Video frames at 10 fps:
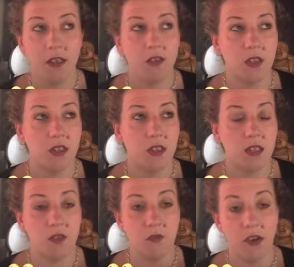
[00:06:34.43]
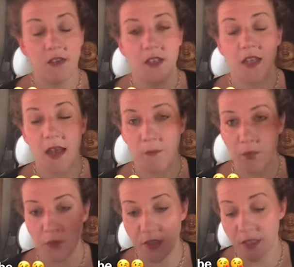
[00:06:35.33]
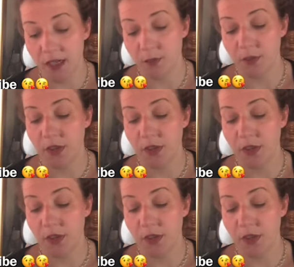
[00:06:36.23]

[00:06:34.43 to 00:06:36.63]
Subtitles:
This is a very temporary dip.